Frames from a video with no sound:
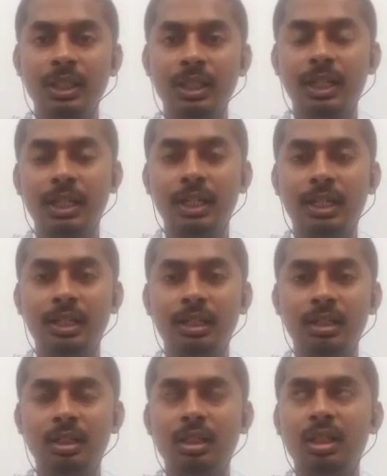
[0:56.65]

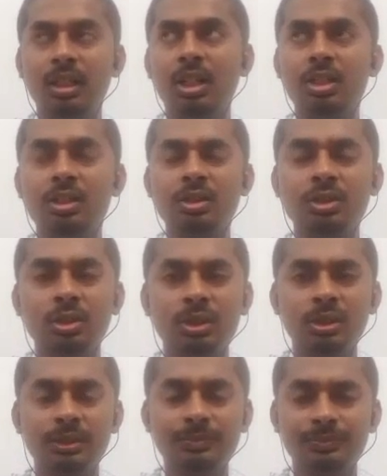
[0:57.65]
and
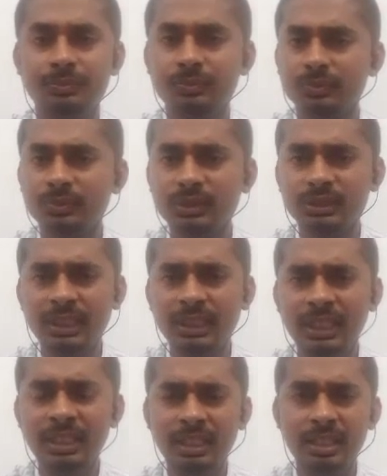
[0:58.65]
also
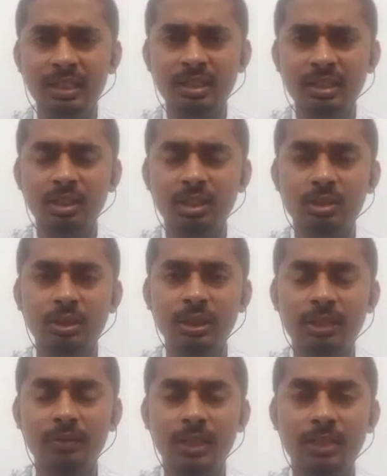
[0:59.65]
in EDC also
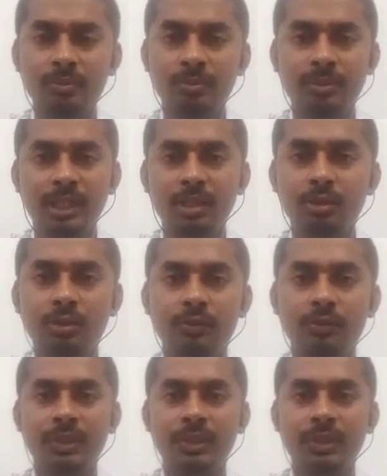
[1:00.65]
it was very good.